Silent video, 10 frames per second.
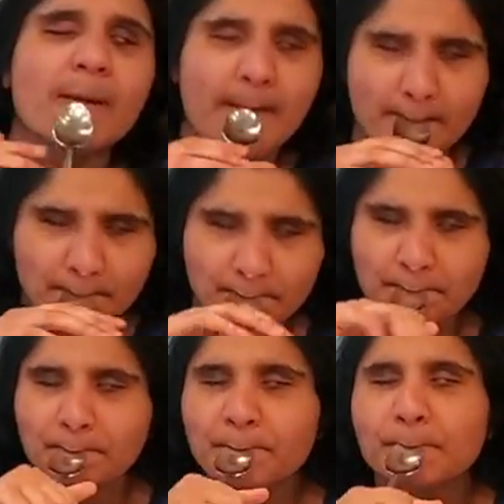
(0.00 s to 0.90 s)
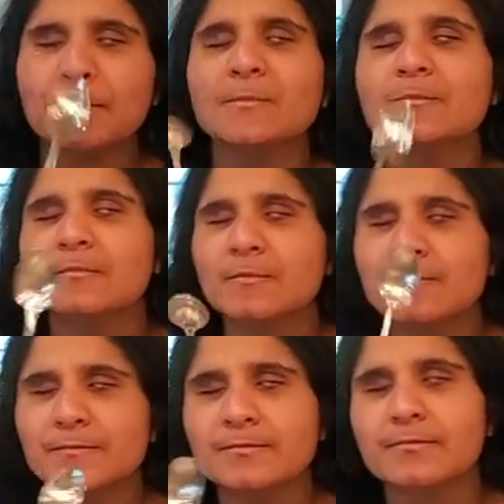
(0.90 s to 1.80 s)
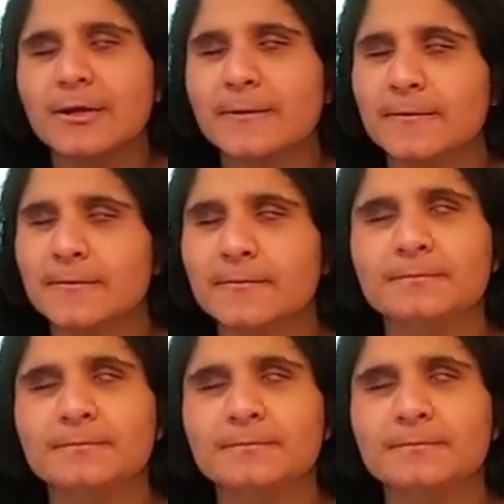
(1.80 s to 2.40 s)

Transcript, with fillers: All right, carry on. Everybody's eating.